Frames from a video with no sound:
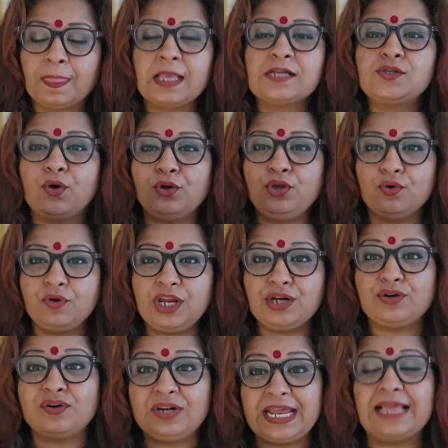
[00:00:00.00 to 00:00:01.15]
So you need
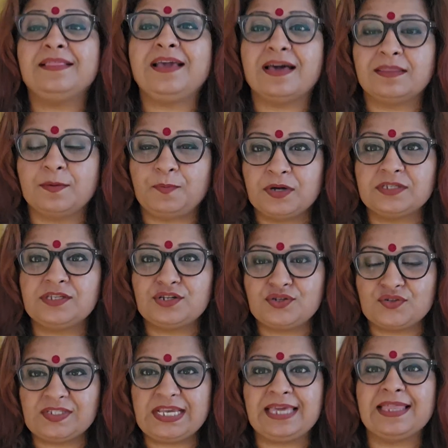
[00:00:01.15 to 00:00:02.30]
to tell the other person to
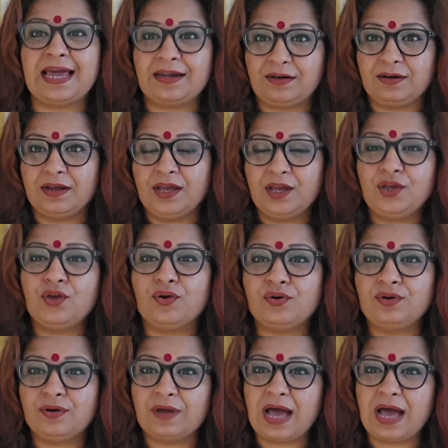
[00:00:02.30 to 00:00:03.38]
say that, you know,